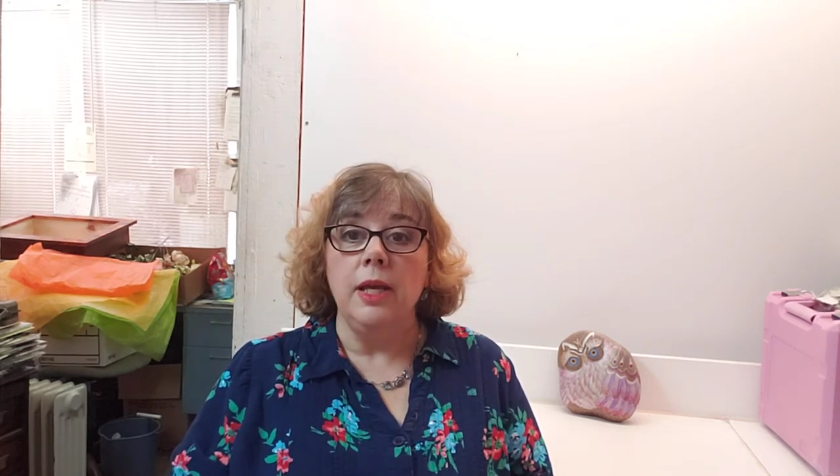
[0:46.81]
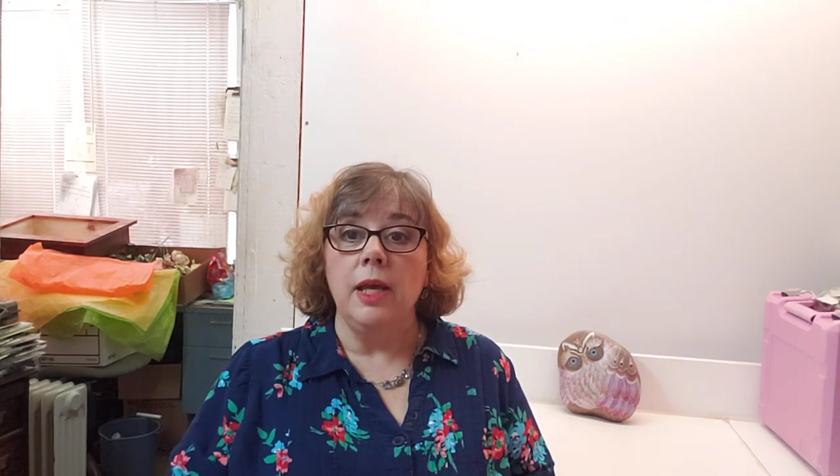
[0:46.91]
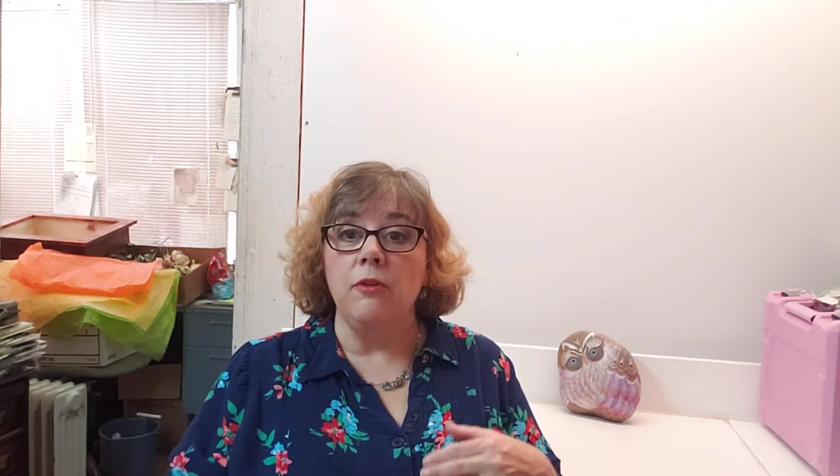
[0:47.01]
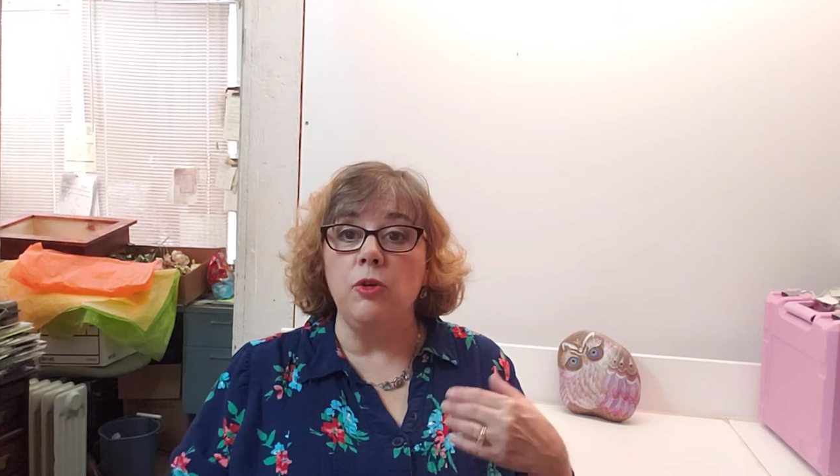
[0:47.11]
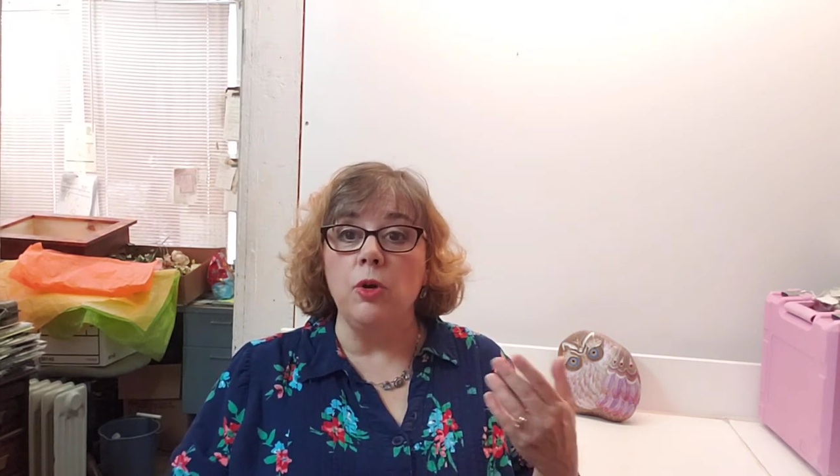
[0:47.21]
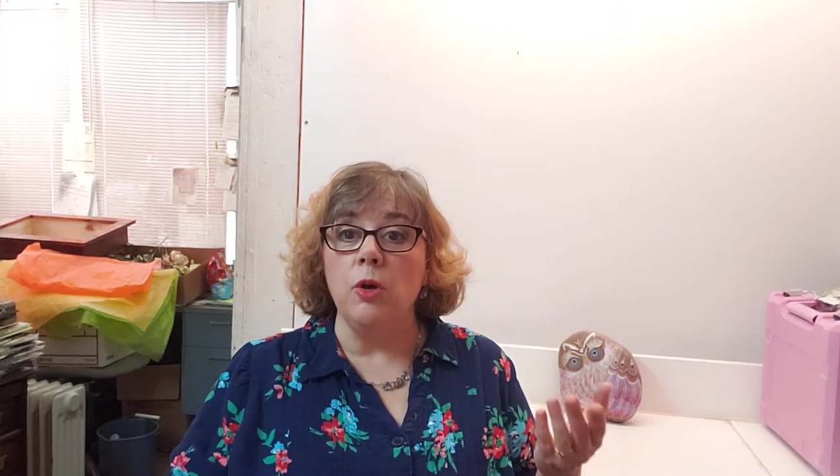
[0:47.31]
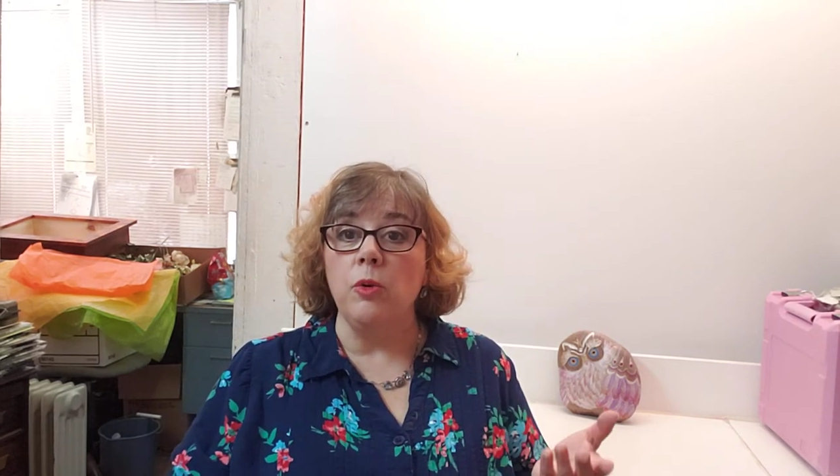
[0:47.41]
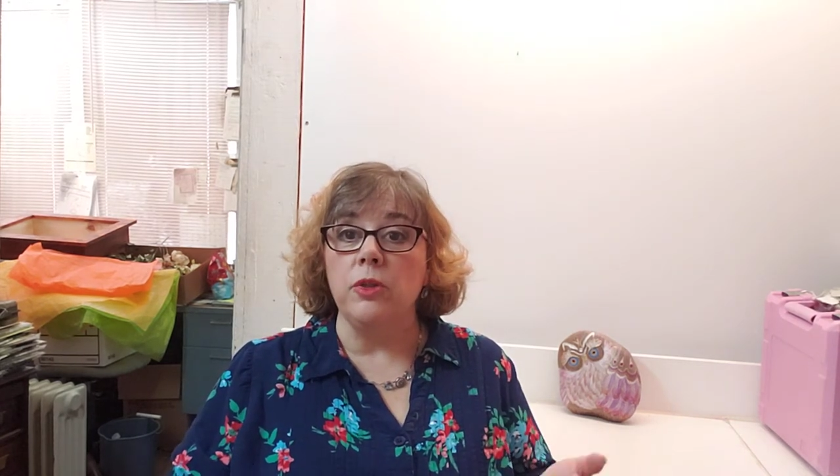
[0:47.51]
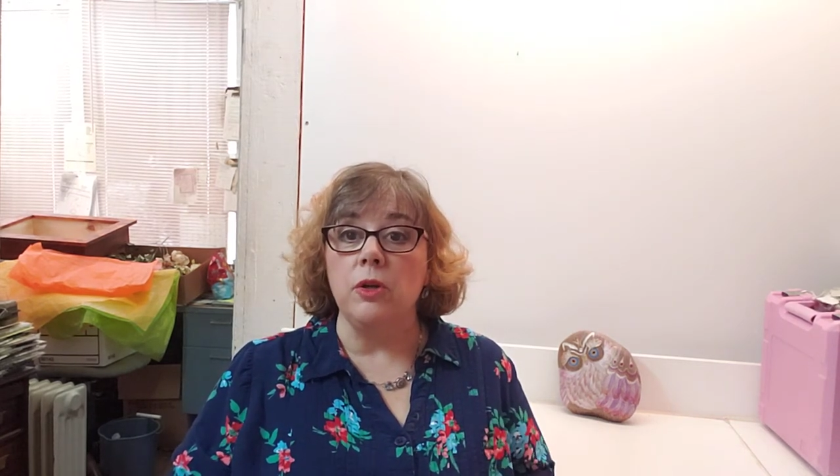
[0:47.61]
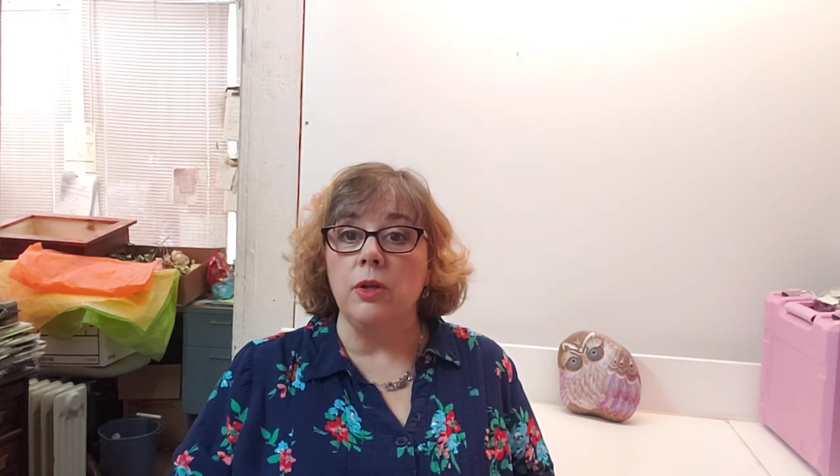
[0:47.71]
If you go
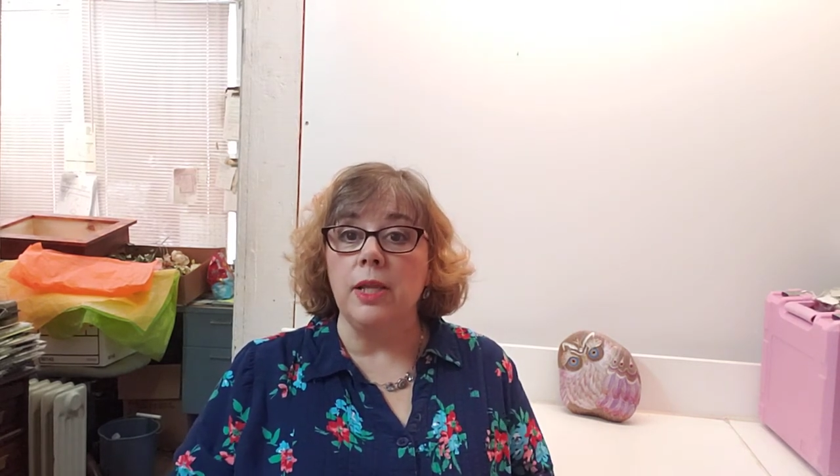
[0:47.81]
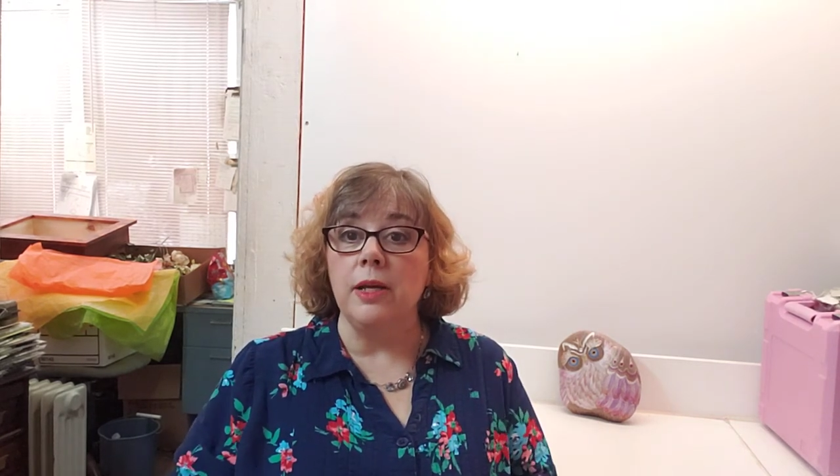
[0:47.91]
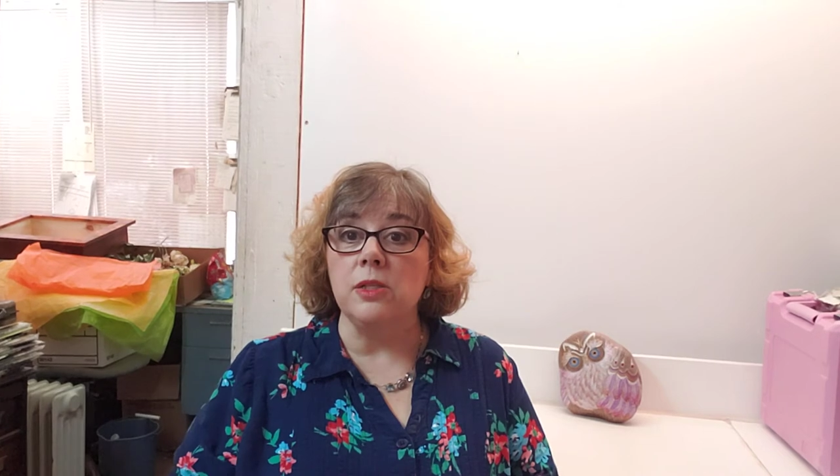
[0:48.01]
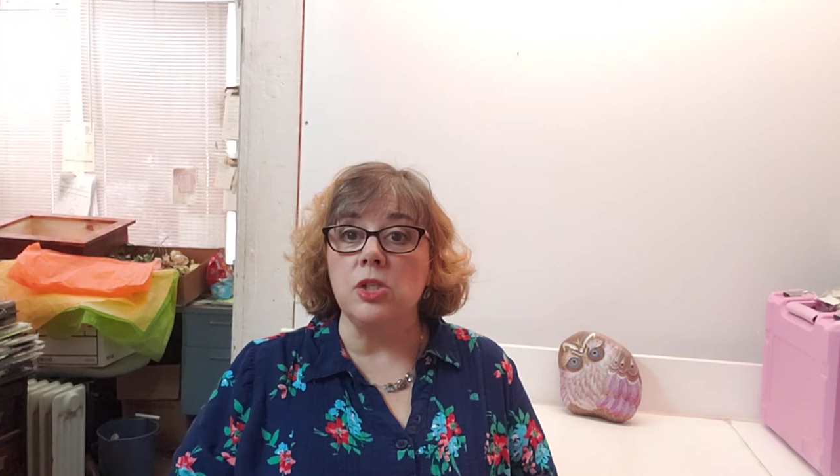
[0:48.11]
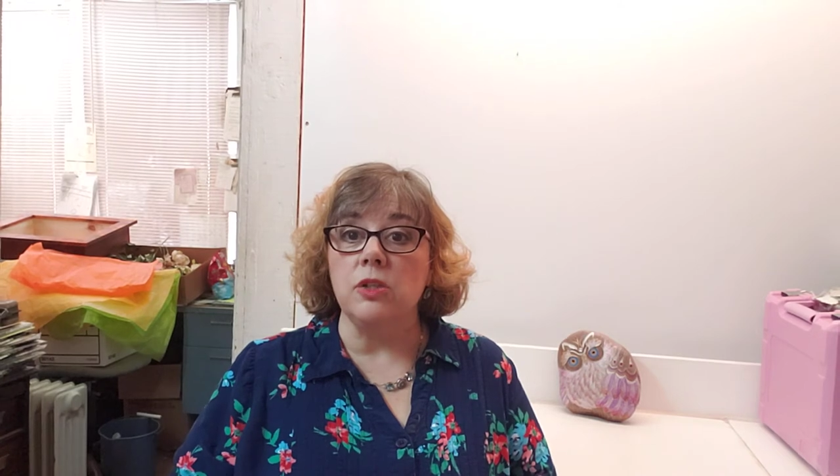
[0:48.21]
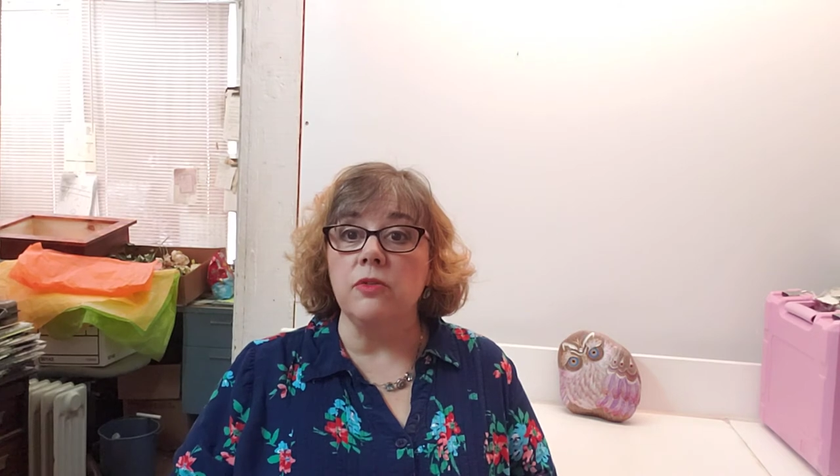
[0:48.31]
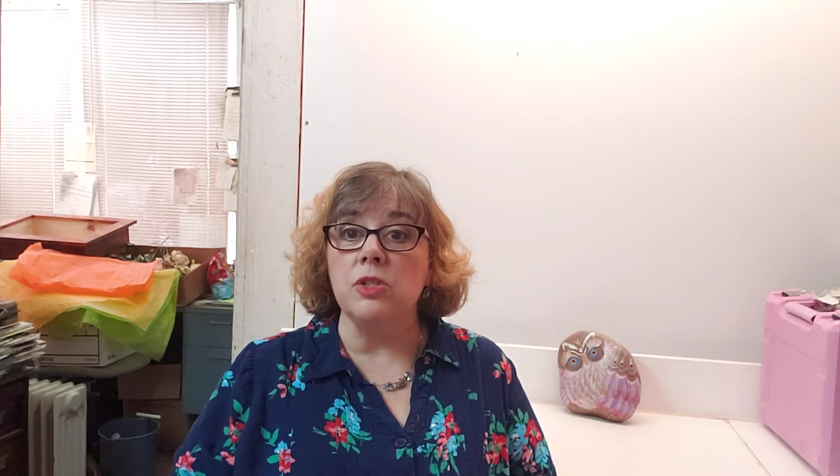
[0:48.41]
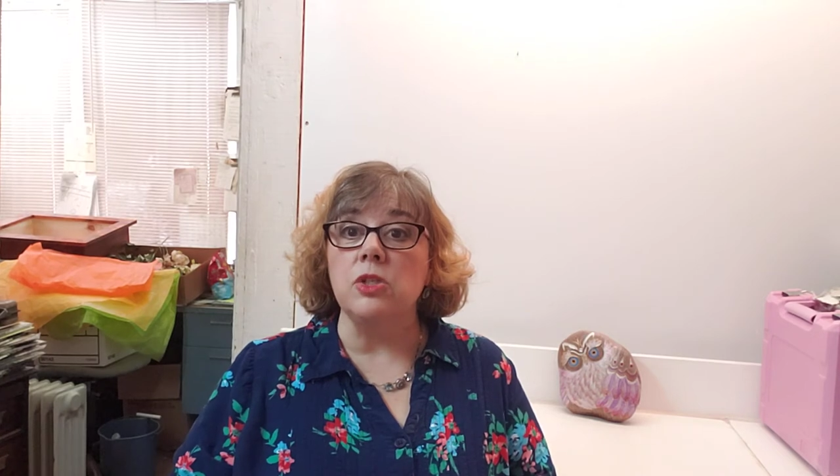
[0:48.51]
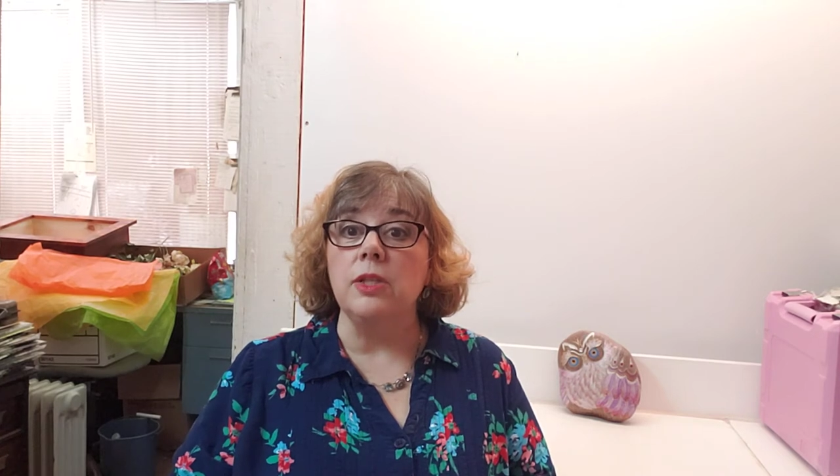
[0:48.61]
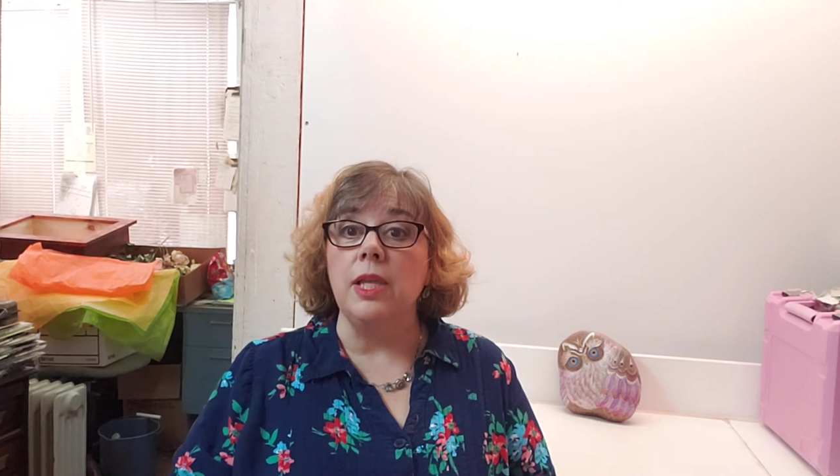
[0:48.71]
with an online
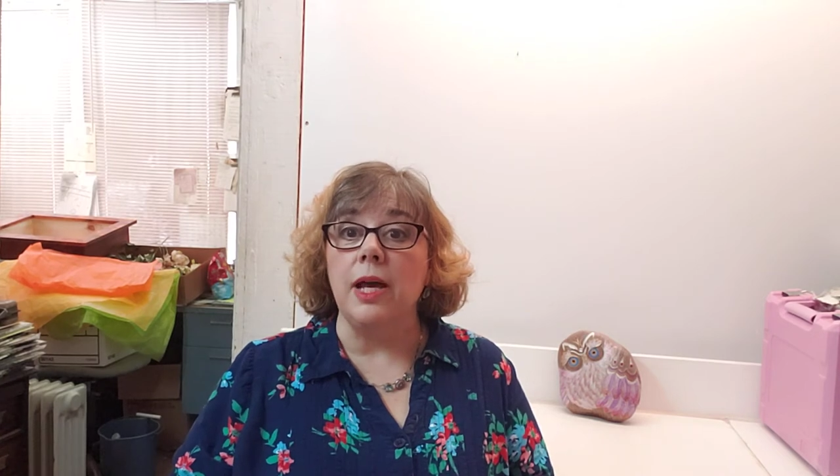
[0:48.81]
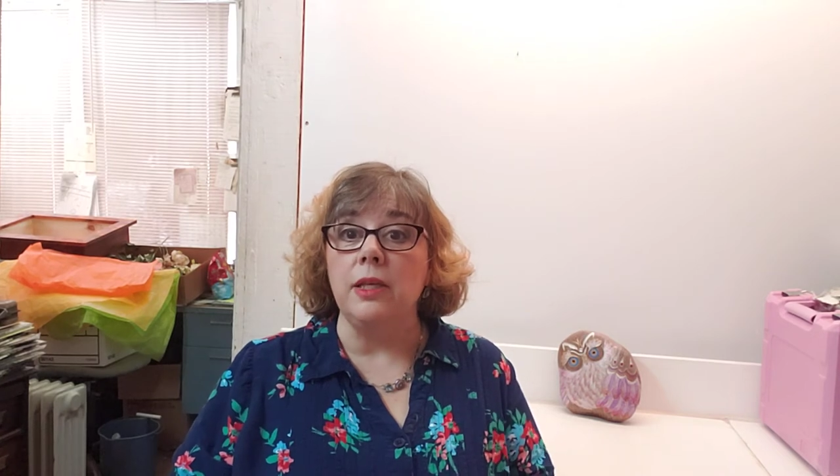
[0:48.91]
service, good luck.